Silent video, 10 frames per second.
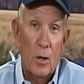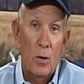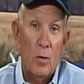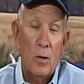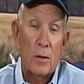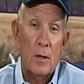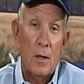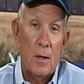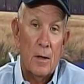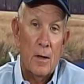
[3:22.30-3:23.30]
cool to
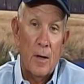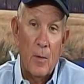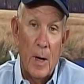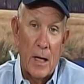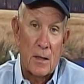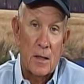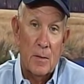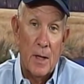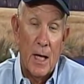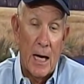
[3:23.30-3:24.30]
learn about
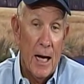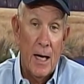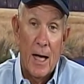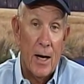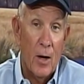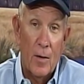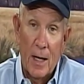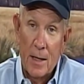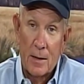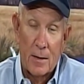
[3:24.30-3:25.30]
some of that. I did not know
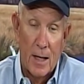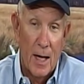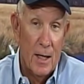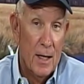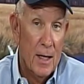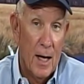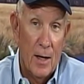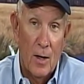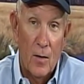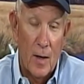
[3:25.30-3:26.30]
that. I did
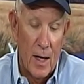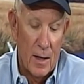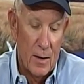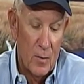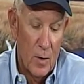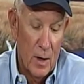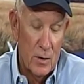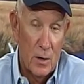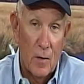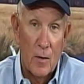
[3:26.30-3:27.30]
not know that, and then Ron
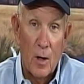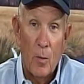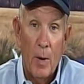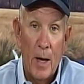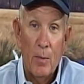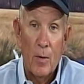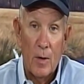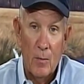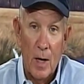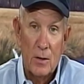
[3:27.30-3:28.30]
sent over a little paper
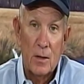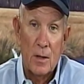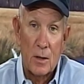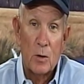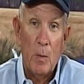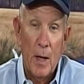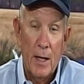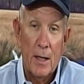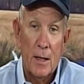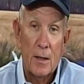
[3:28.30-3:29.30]
that basically
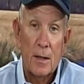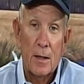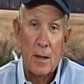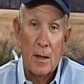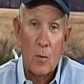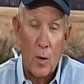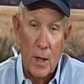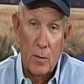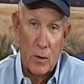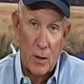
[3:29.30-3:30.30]
explained it, what
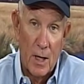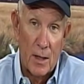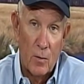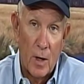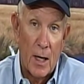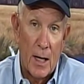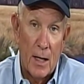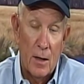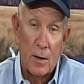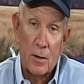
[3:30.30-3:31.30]
he was saying that Rick and I
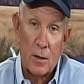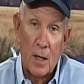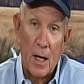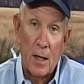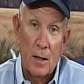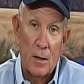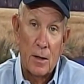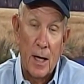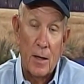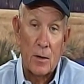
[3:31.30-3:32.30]
looked, and there's a lot
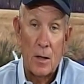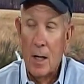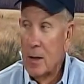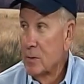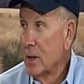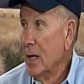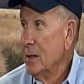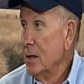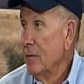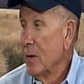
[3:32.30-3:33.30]
there's a lot of
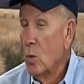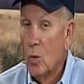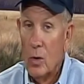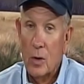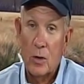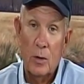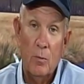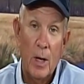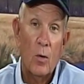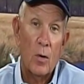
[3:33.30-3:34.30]
scientific words
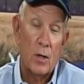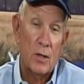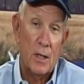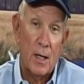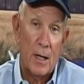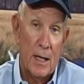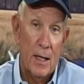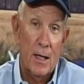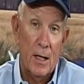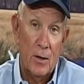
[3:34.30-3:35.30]
and big words in there I
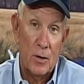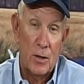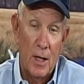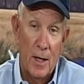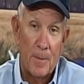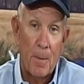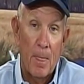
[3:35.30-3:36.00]
didn't understand,